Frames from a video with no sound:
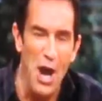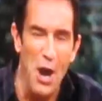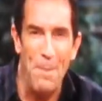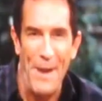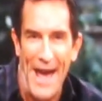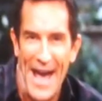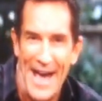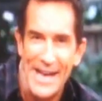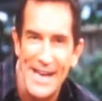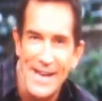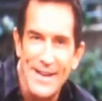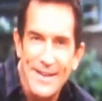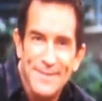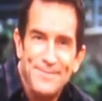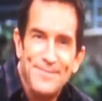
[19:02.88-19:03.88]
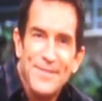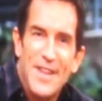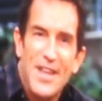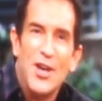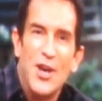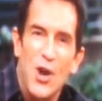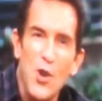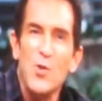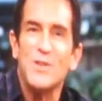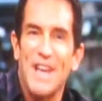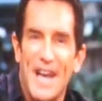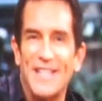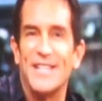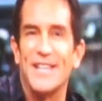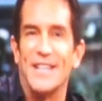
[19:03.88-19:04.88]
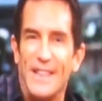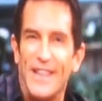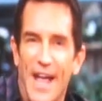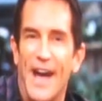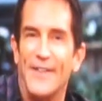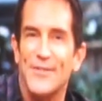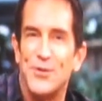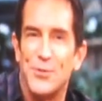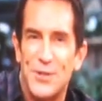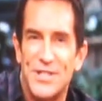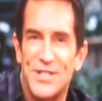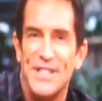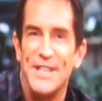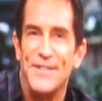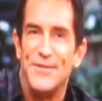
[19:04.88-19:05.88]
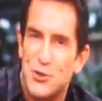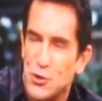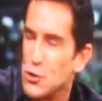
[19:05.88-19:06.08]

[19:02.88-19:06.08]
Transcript: know, Patti, who doesn't love to receive